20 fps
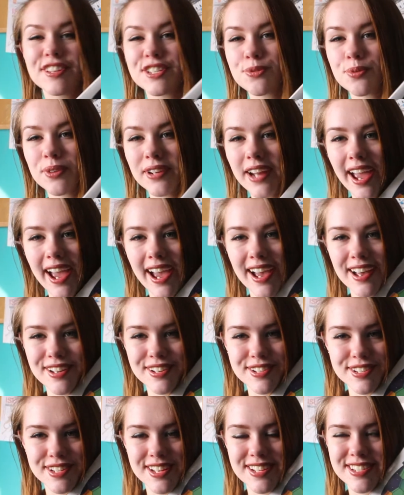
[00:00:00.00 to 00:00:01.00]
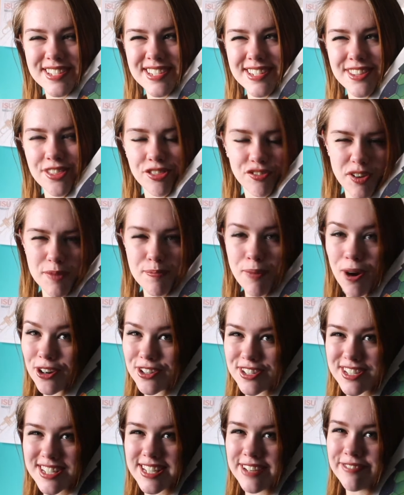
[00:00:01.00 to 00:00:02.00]
This one has a
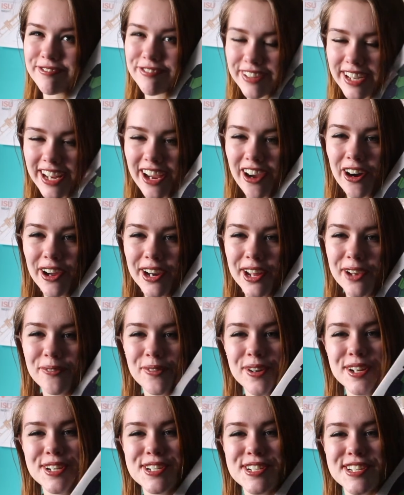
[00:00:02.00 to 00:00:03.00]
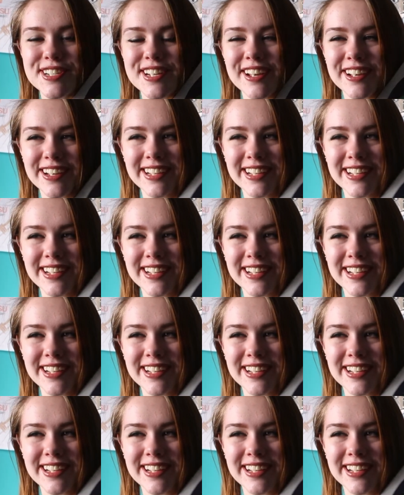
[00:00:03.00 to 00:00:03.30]
3-part symphony on it, which